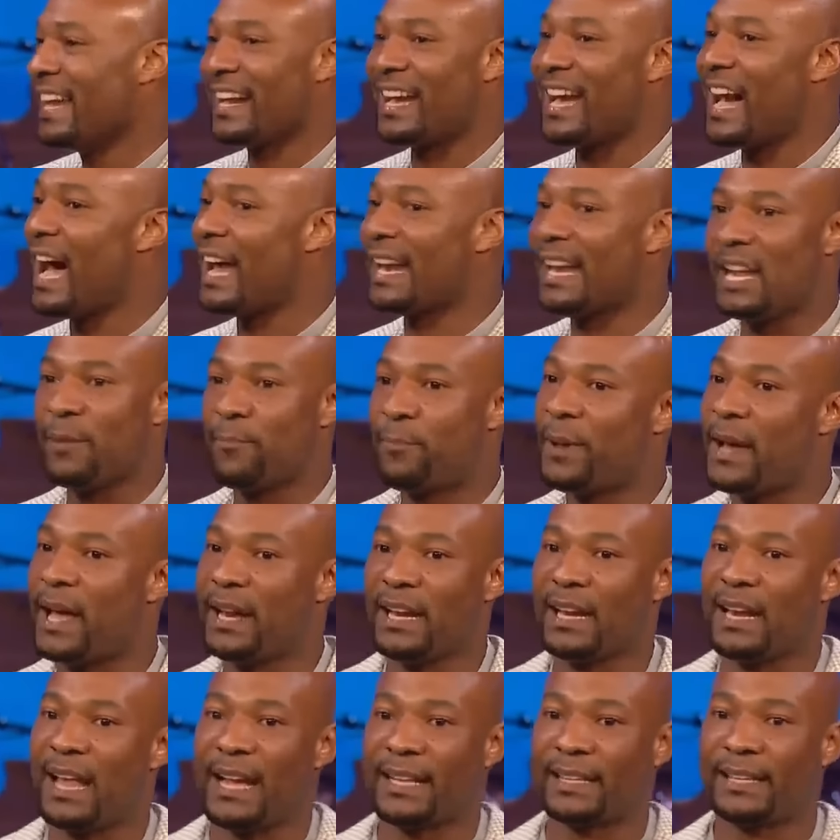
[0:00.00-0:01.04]
God ain't
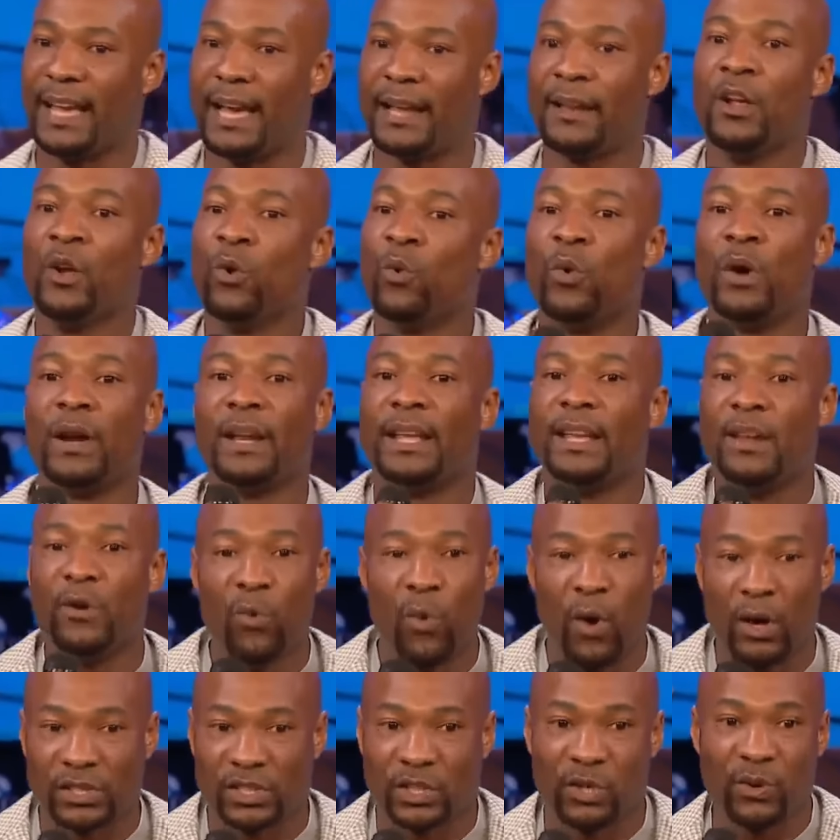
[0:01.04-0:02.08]
petty like that. When he
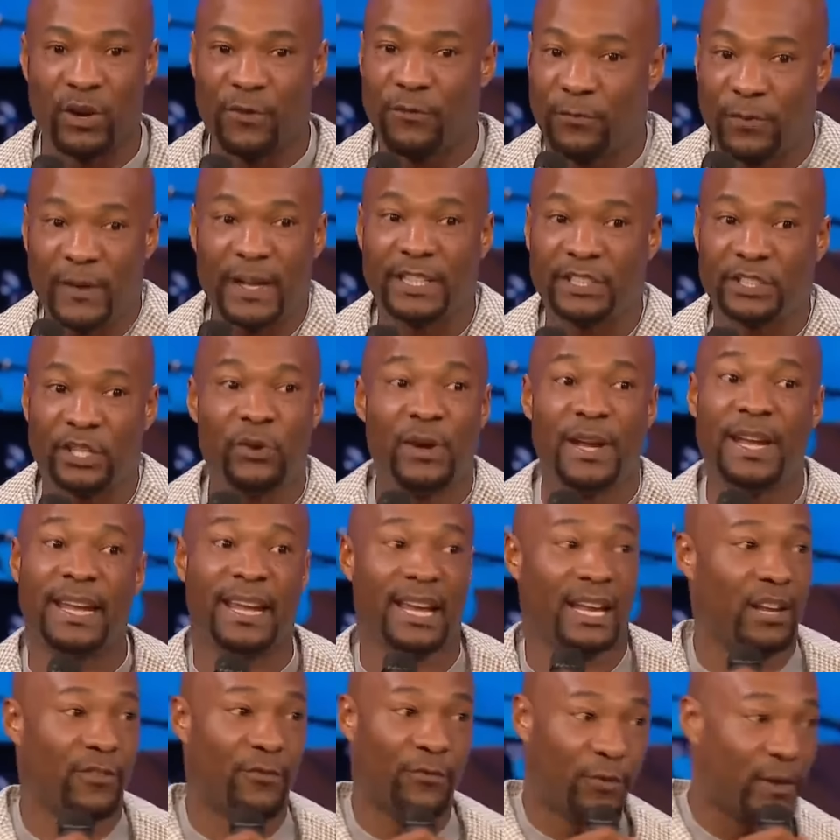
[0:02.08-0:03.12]
wants to afflict you, he
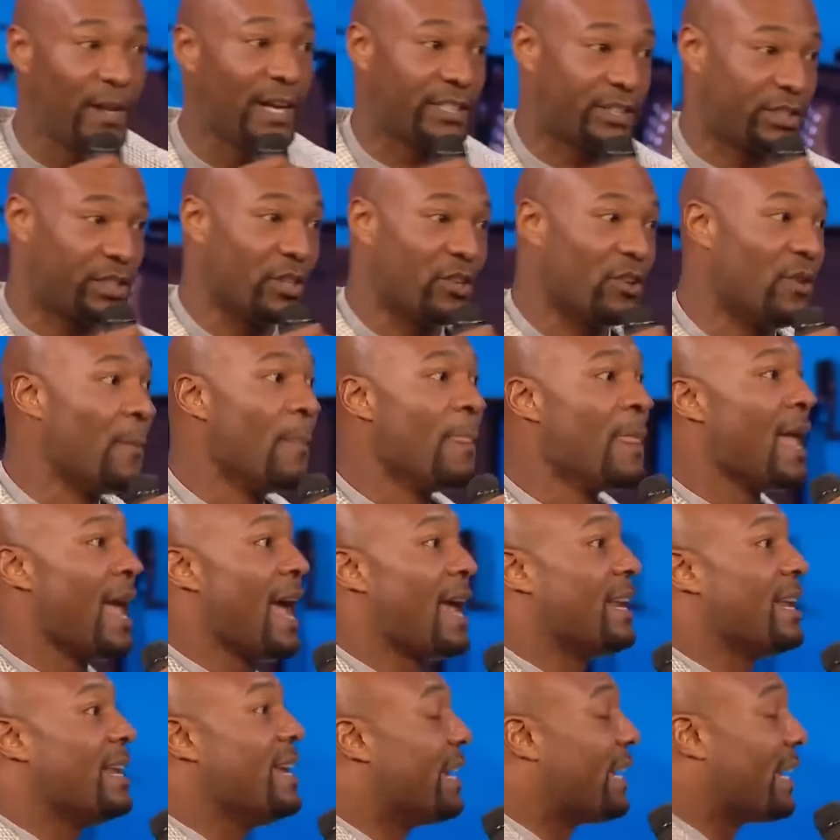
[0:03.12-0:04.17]
can afflict you,
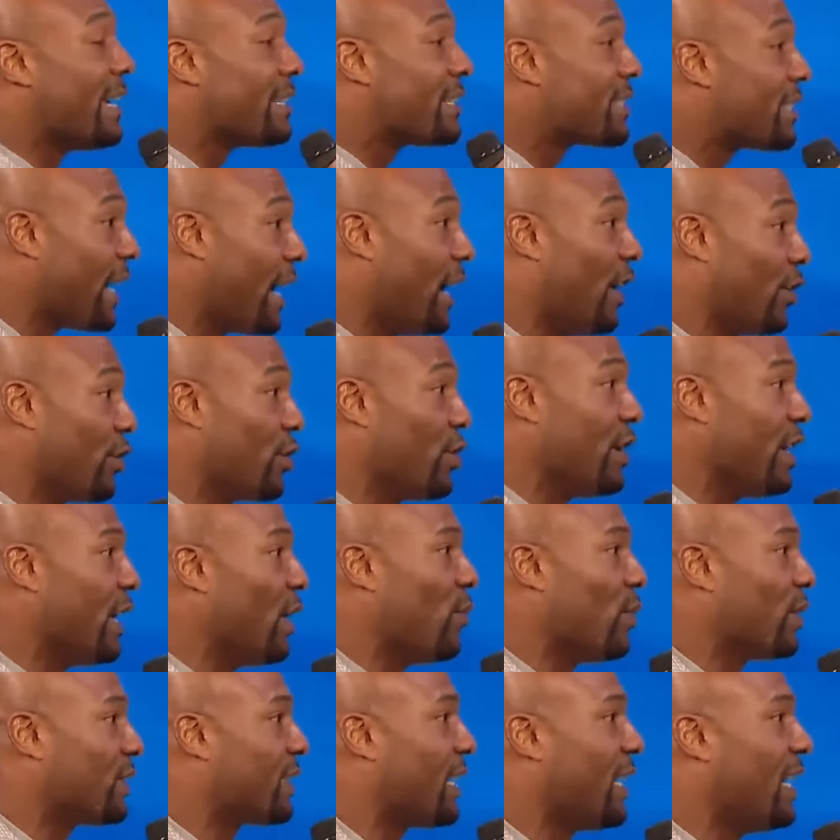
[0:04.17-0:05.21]
and he can tell you
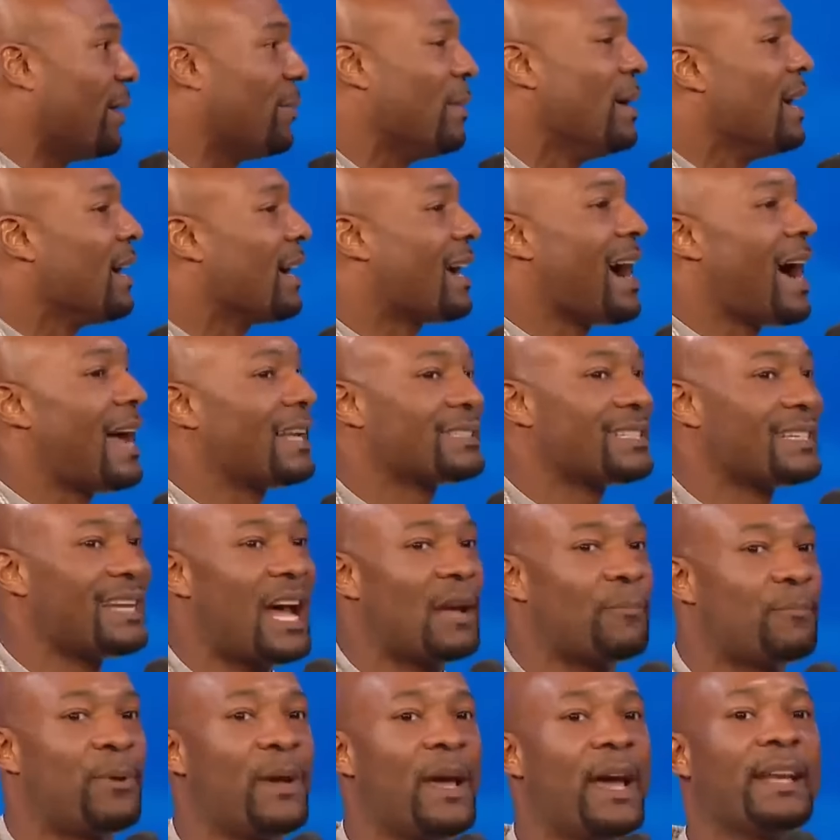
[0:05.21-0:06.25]
it was him. God's
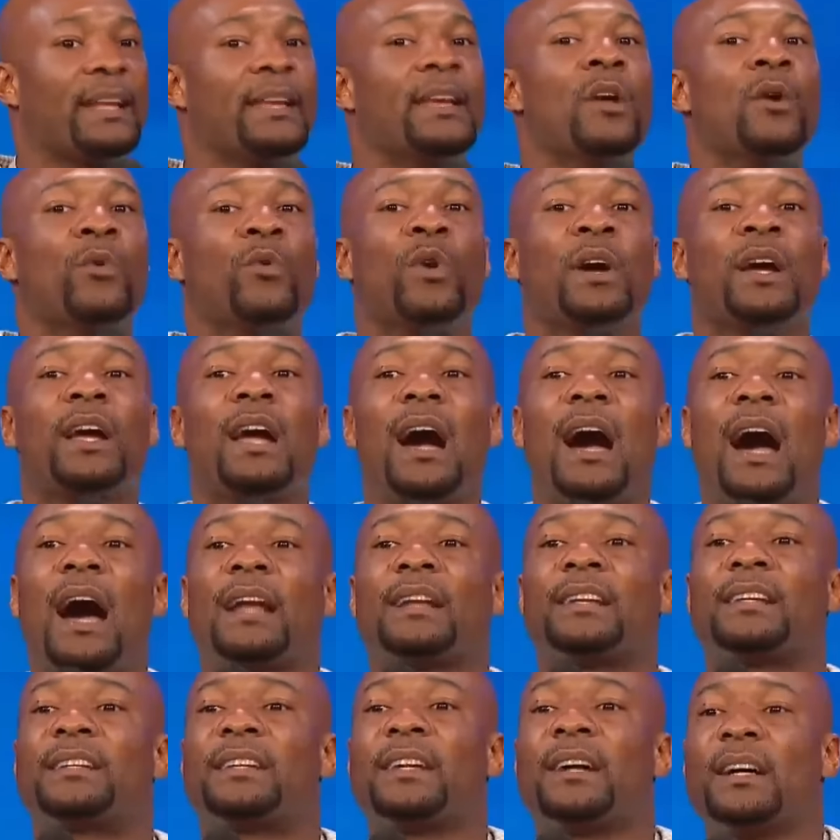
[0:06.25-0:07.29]
not petty. When God
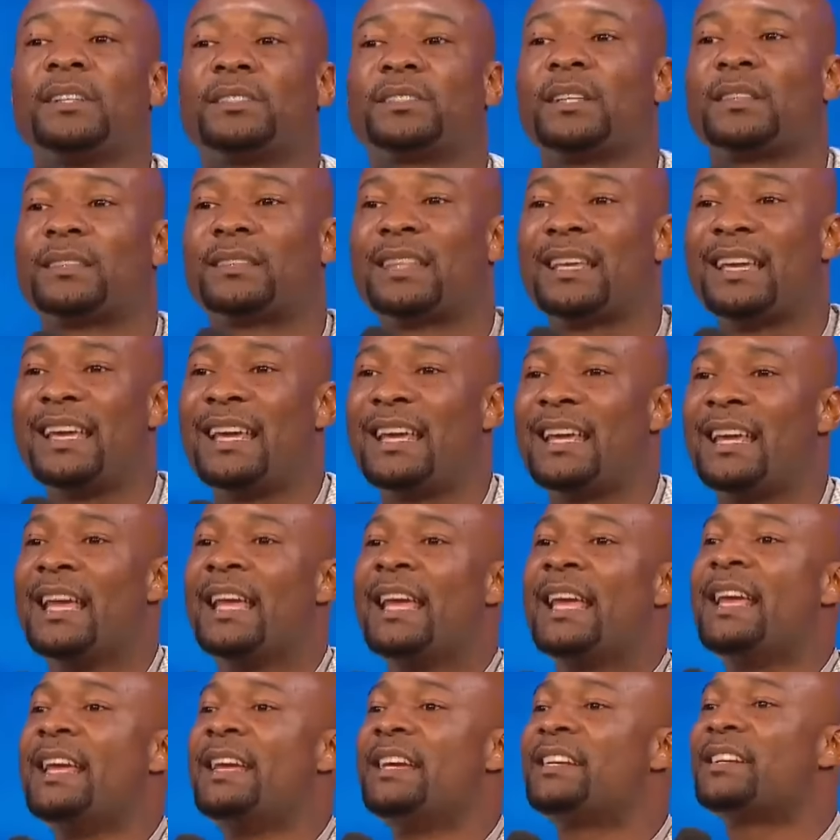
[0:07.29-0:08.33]
does a thing,
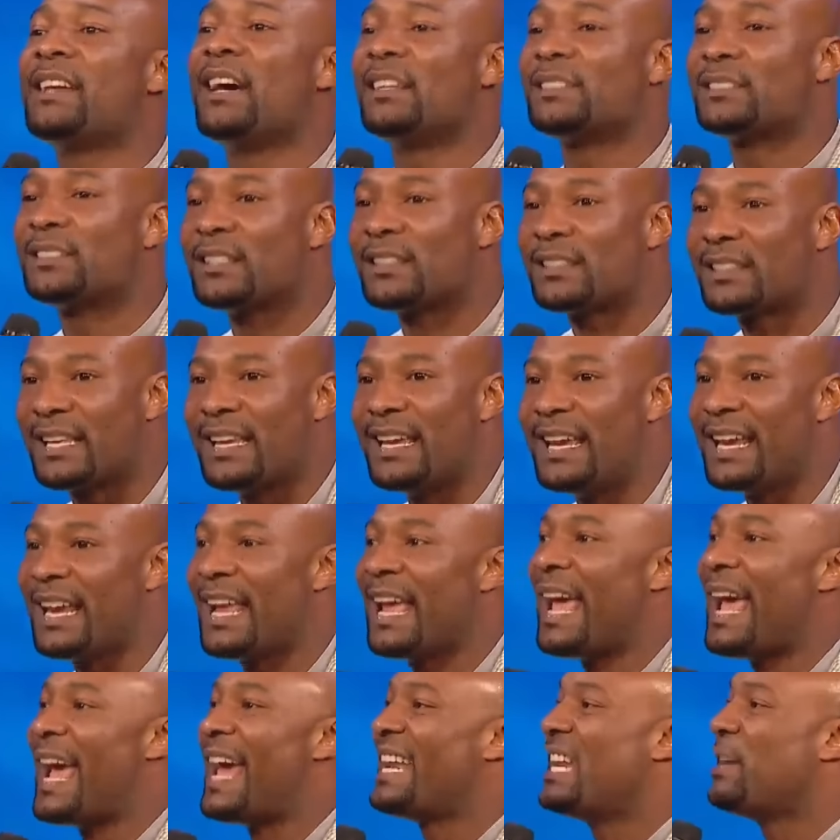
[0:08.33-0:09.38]
he does a thing,
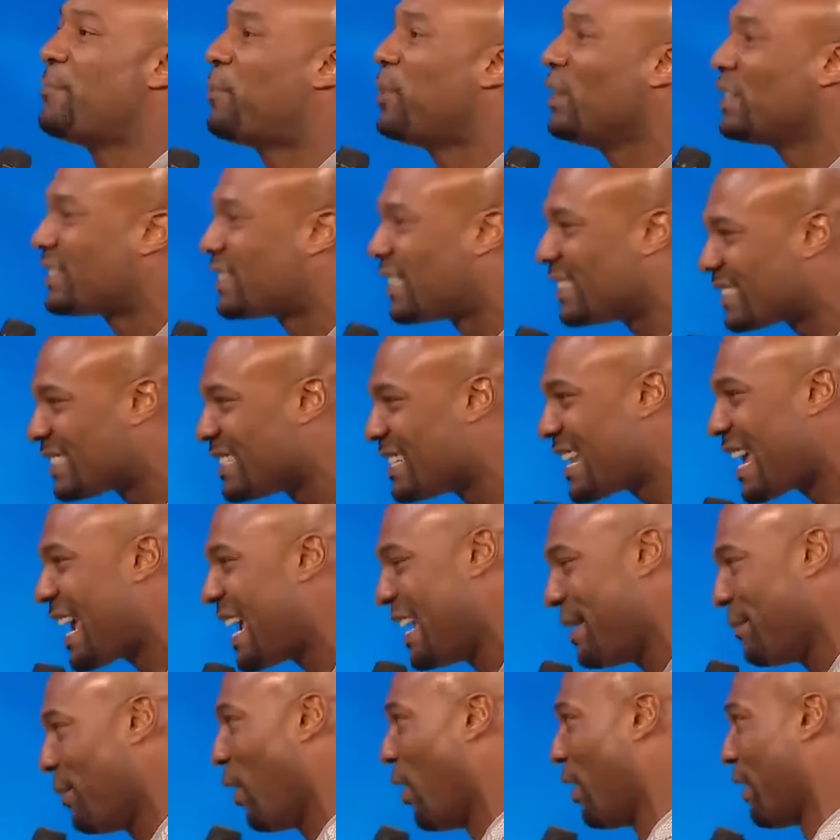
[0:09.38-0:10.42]
and he puts his
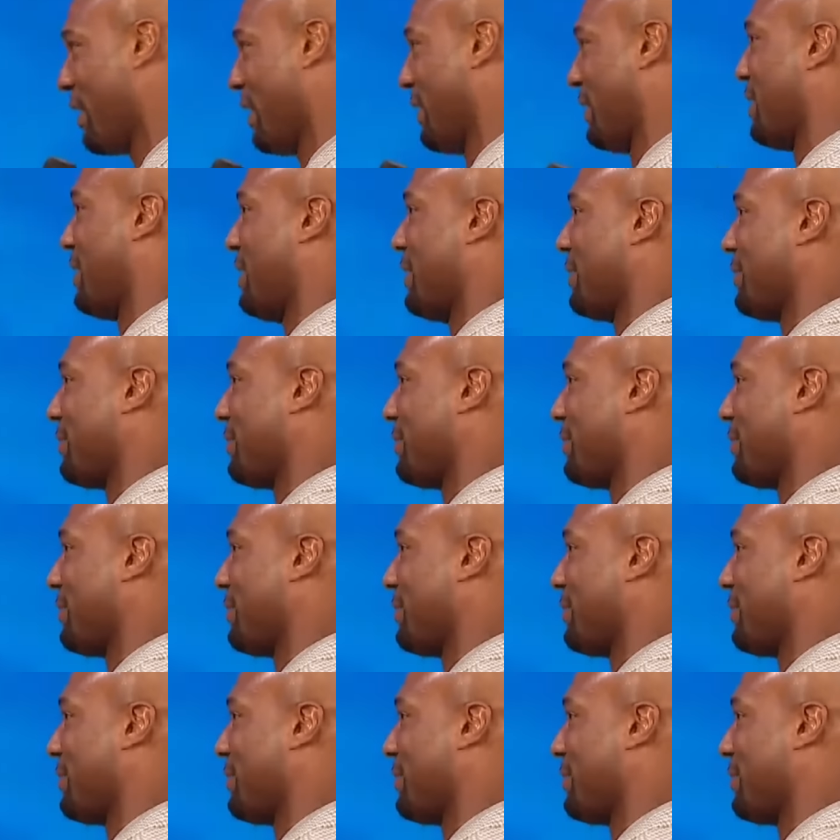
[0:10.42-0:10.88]
name on it.